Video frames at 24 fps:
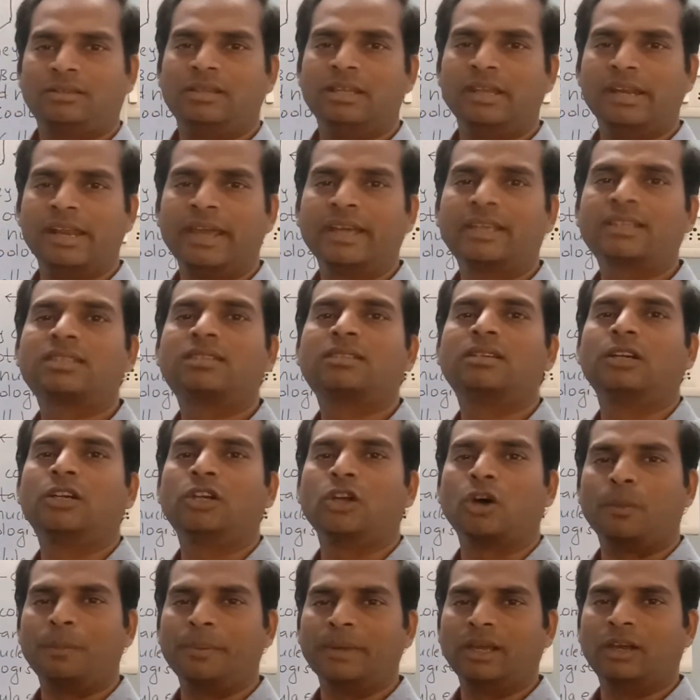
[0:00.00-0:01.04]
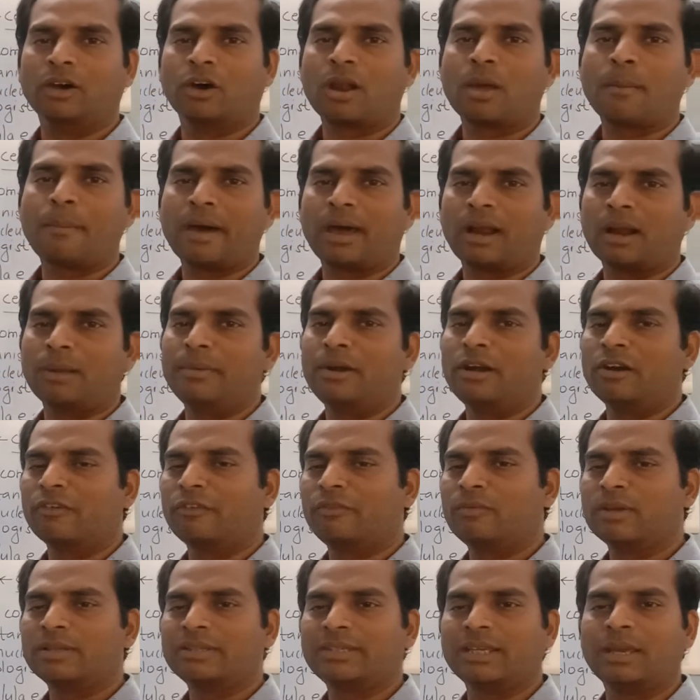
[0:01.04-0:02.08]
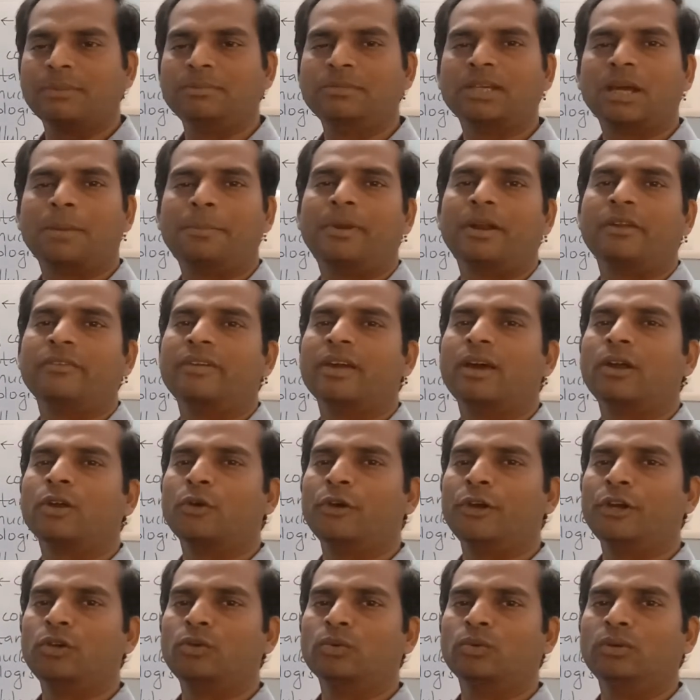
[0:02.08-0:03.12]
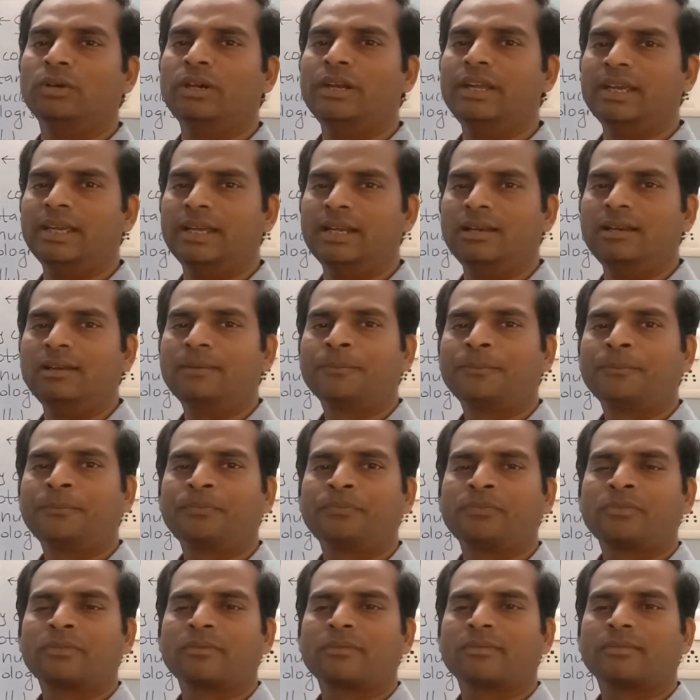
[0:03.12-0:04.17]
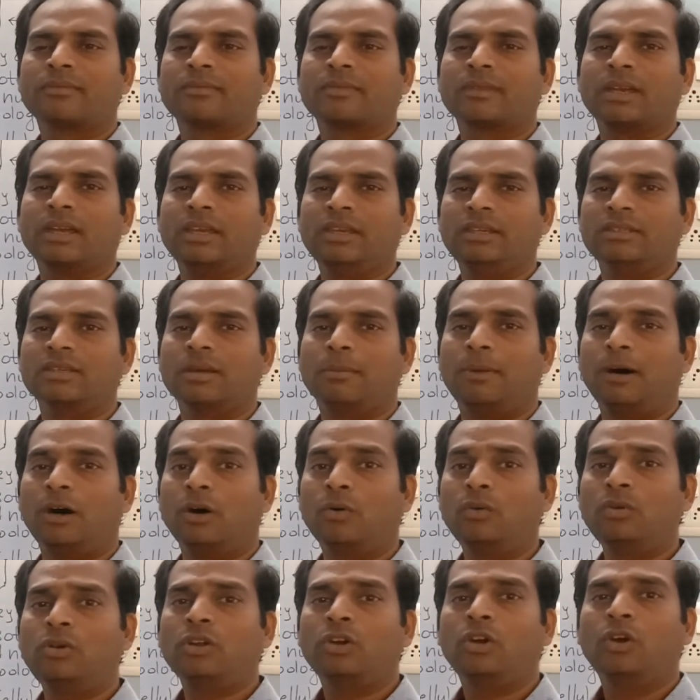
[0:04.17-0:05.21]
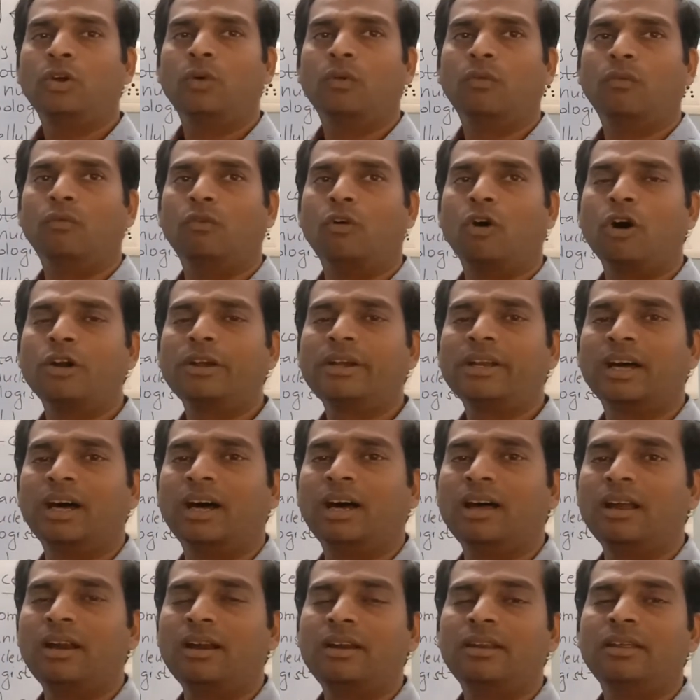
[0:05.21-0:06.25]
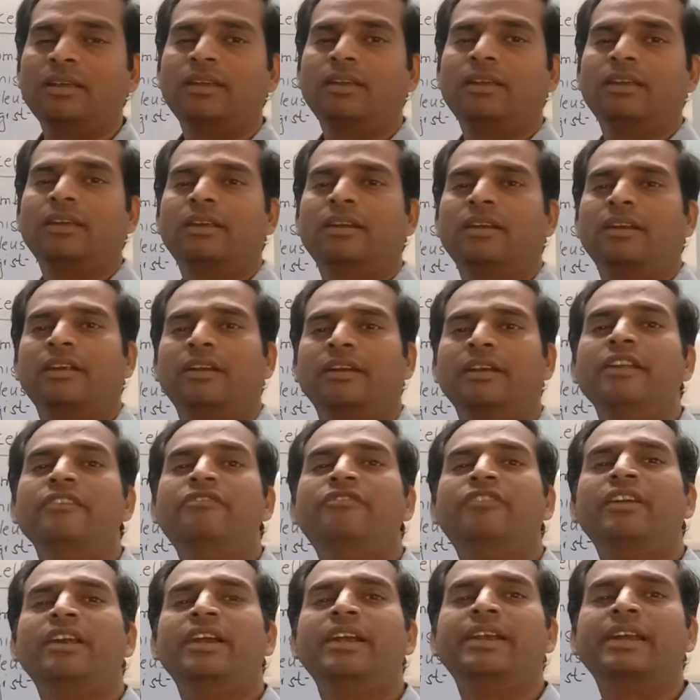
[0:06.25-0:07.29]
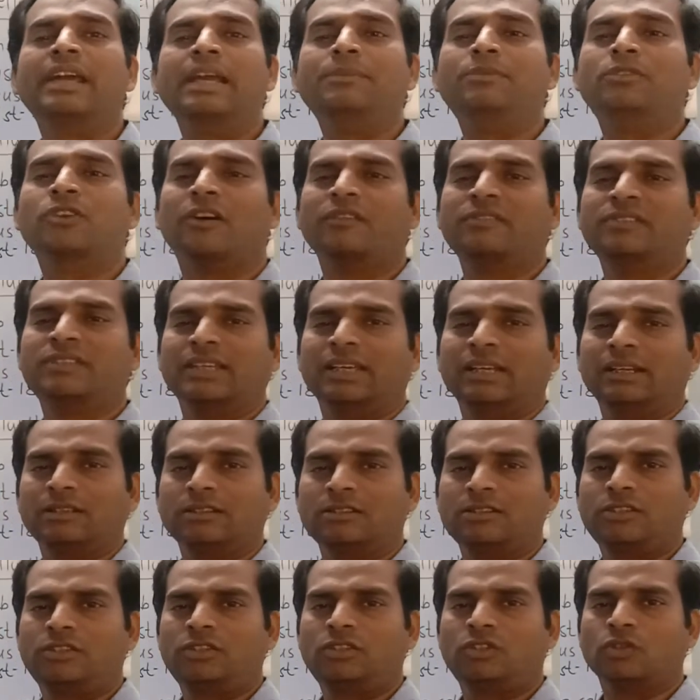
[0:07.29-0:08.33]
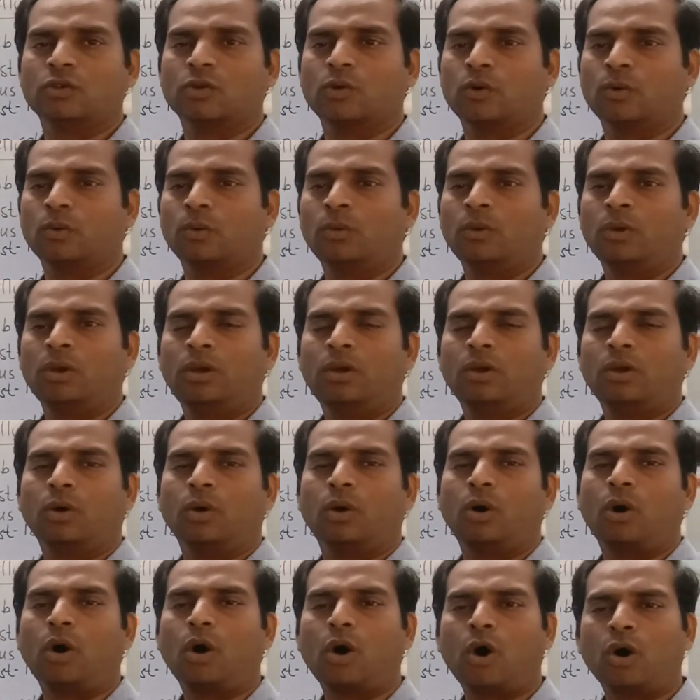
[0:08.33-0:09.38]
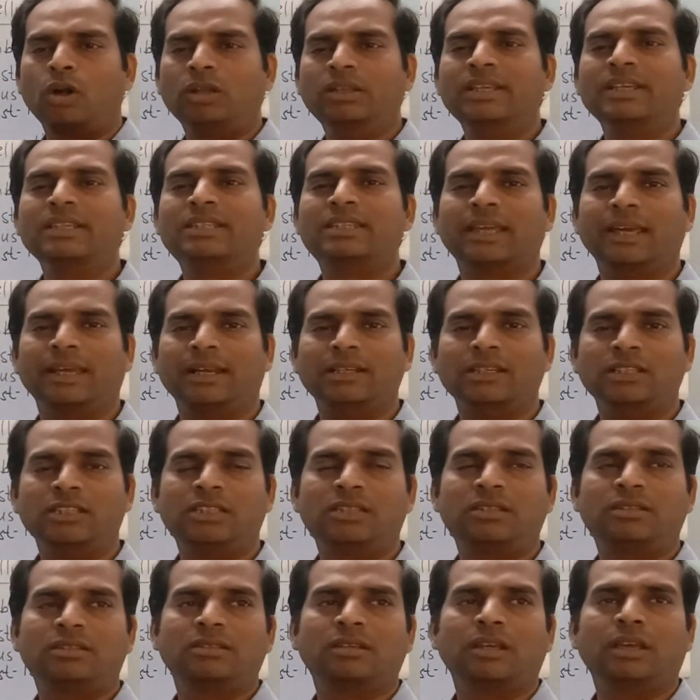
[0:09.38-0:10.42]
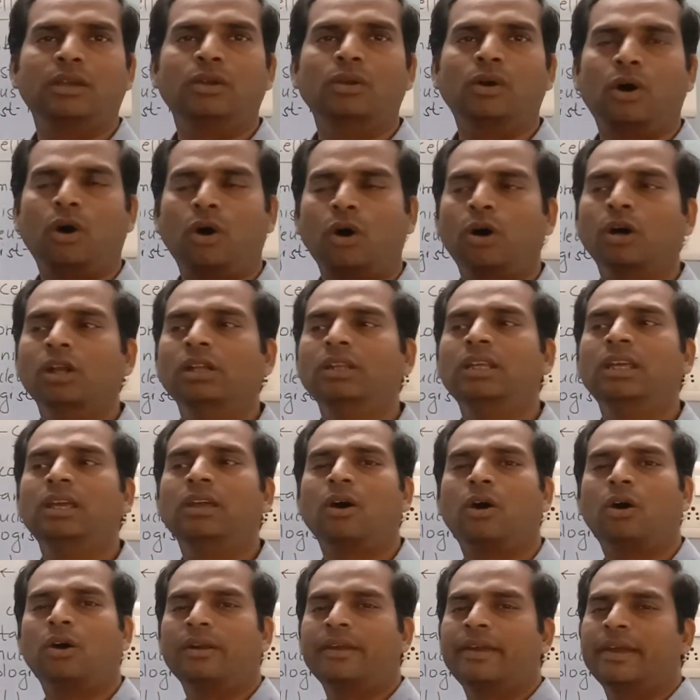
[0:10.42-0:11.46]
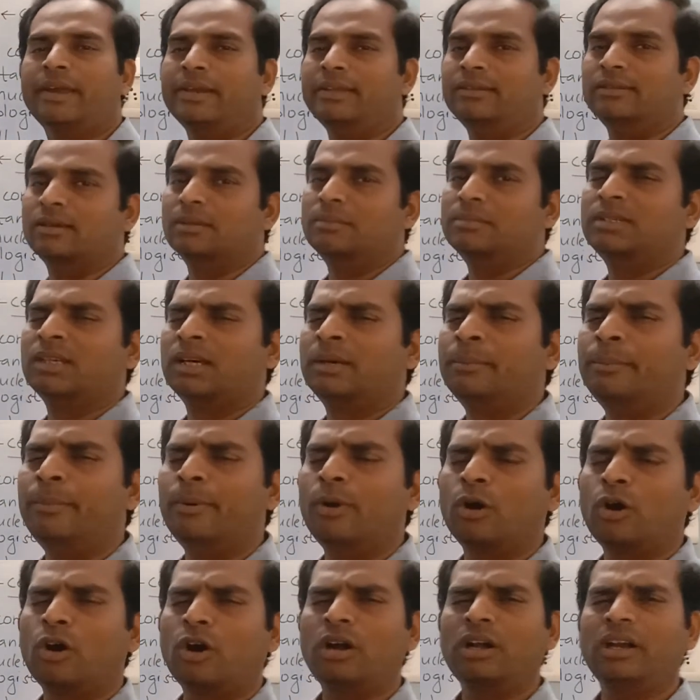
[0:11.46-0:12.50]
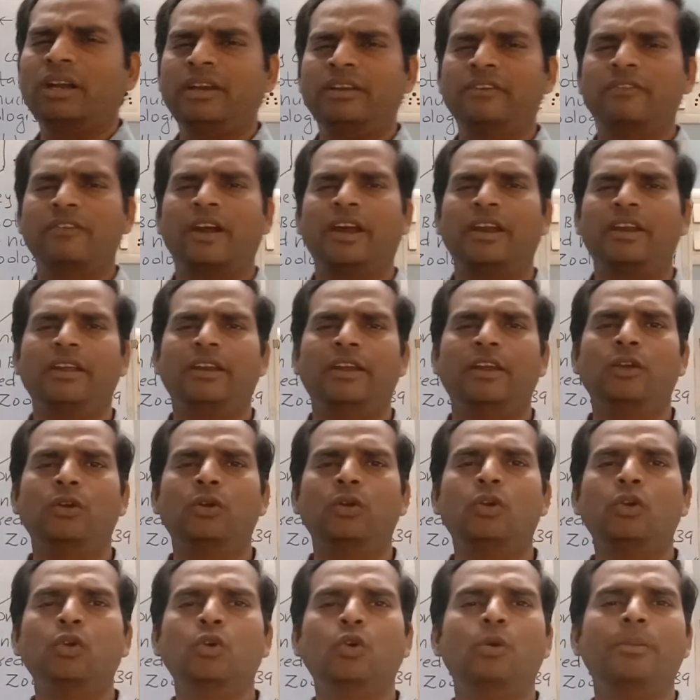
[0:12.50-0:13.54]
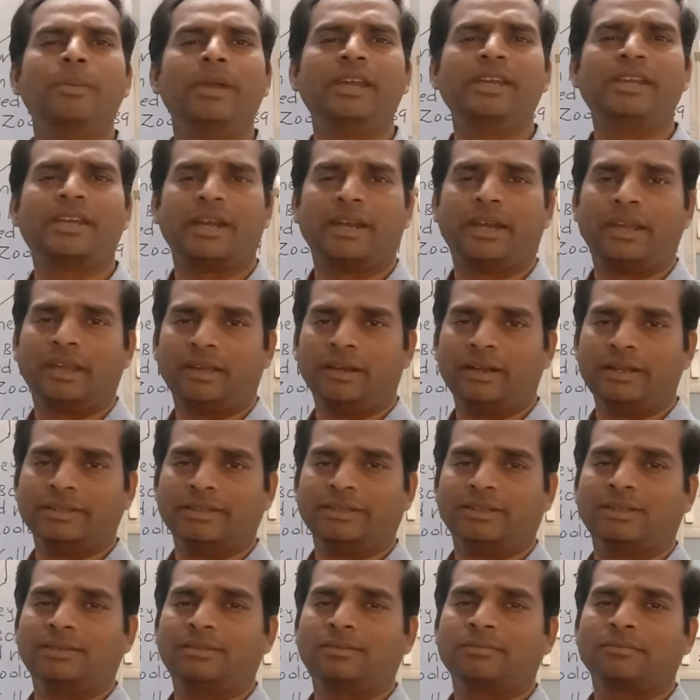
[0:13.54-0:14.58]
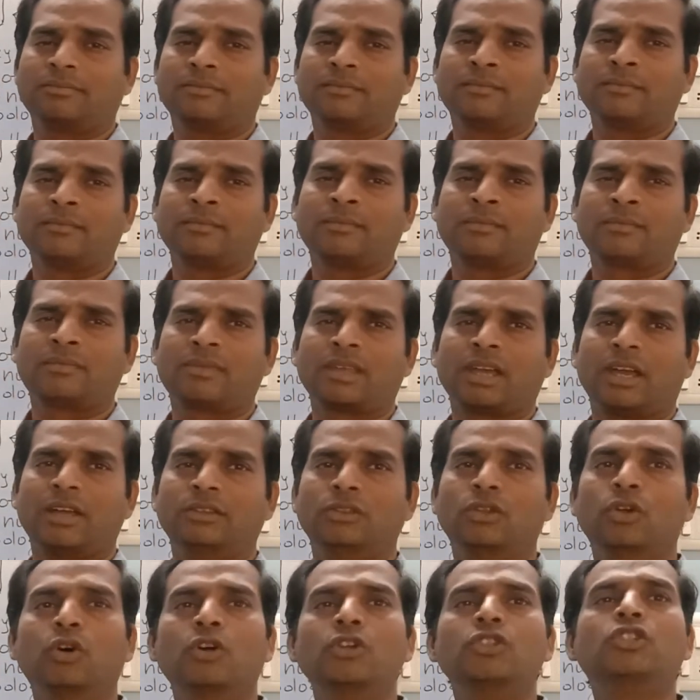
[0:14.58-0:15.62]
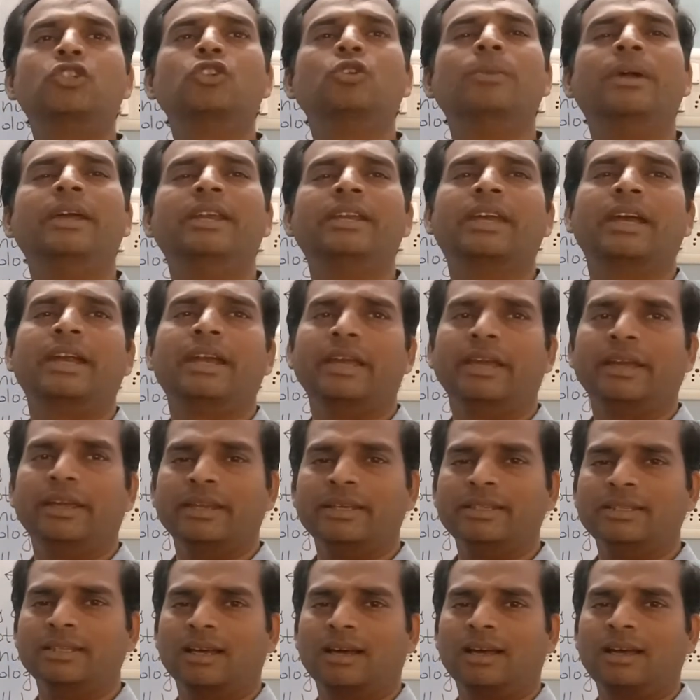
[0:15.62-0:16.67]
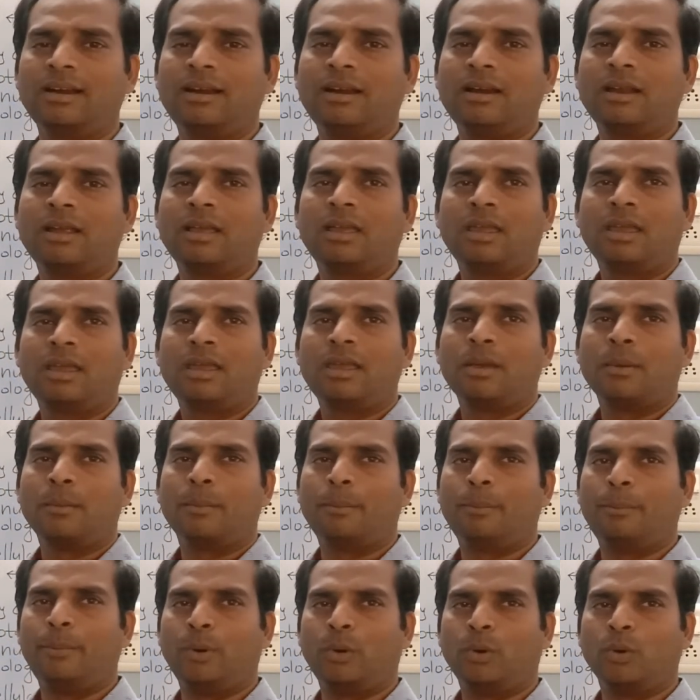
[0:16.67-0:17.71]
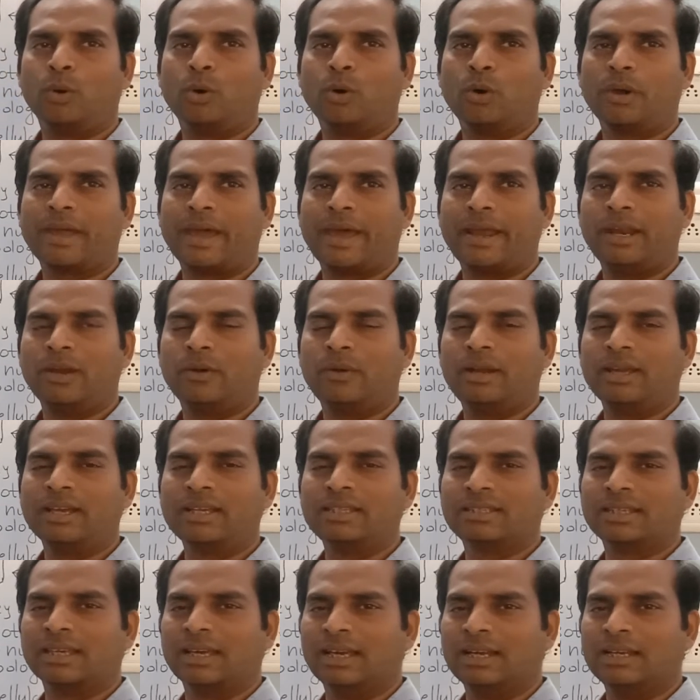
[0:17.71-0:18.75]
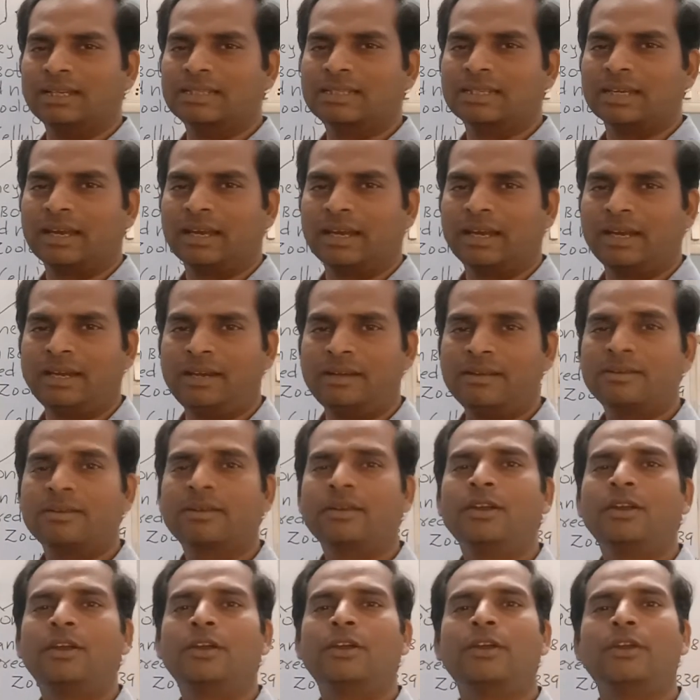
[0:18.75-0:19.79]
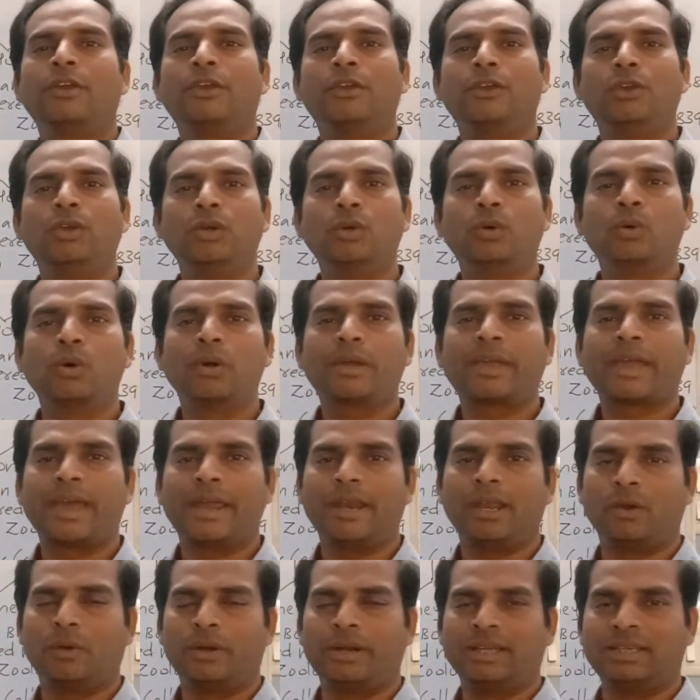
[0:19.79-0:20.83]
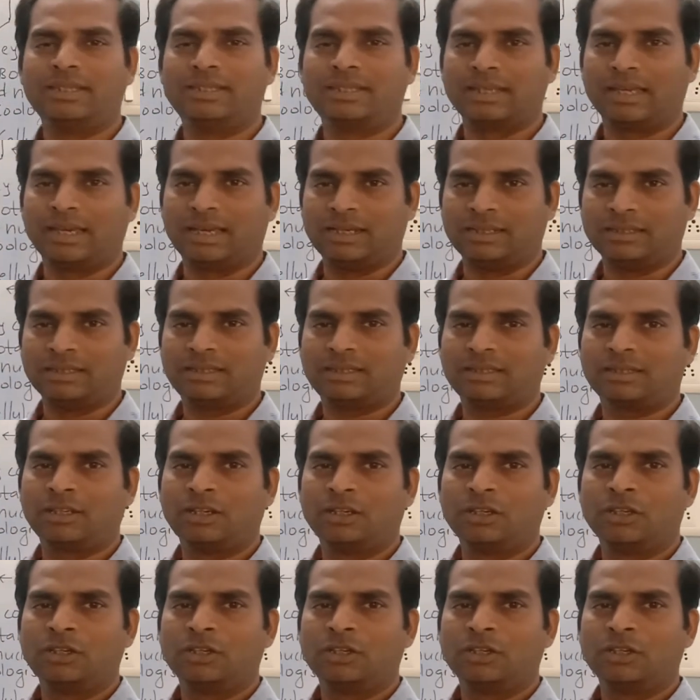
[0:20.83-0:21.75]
The next topic or a parameter from the same chapter we are going to deal is about what are different types of cells. So all the cells in all the organisms are broadly divided into two main categories, and those two main categories are prokaryotic cells and eukaryotic cells.